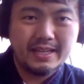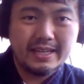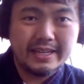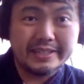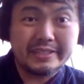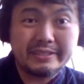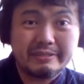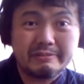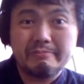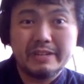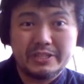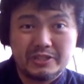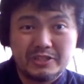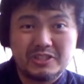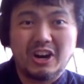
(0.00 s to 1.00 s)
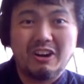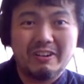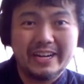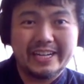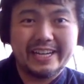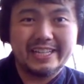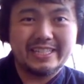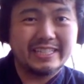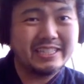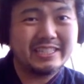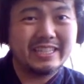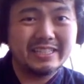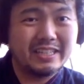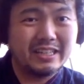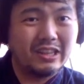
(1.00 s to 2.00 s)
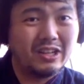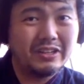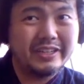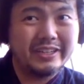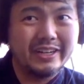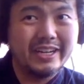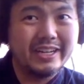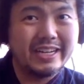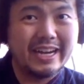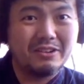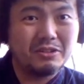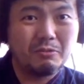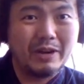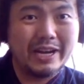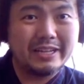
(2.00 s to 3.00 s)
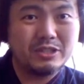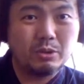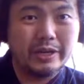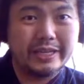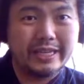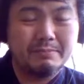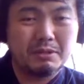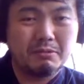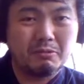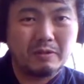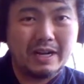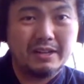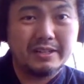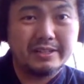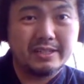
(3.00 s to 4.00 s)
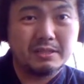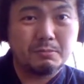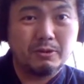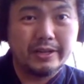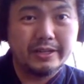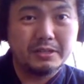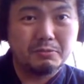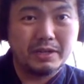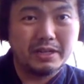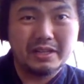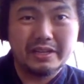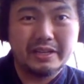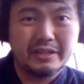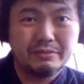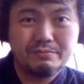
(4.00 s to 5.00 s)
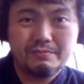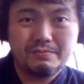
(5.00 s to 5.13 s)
It's jarring, and it just doesn't look good. I don't know why Toei keeps him around at this point, really.